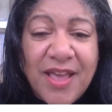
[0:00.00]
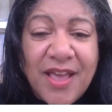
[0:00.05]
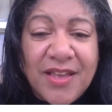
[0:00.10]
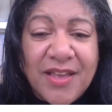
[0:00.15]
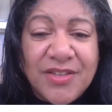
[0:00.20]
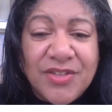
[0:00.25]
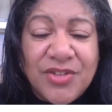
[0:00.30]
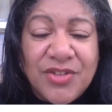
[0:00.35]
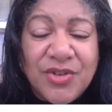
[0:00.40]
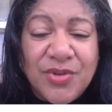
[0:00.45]

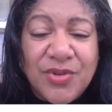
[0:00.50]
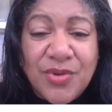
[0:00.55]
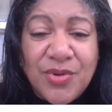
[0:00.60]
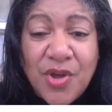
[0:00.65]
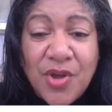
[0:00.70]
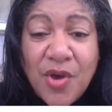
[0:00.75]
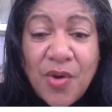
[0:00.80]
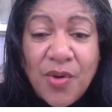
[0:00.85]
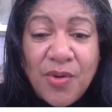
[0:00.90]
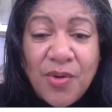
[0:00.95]
As you
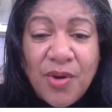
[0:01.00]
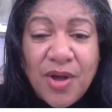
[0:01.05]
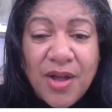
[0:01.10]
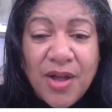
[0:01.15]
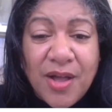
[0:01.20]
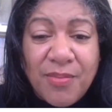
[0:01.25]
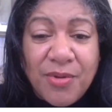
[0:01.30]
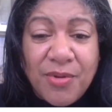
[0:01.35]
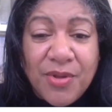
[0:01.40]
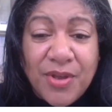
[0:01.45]
know, a
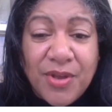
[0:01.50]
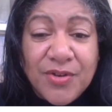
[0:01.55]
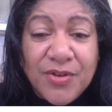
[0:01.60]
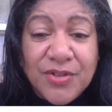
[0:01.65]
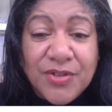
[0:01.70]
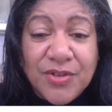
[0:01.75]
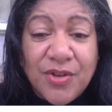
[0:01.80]
couple of years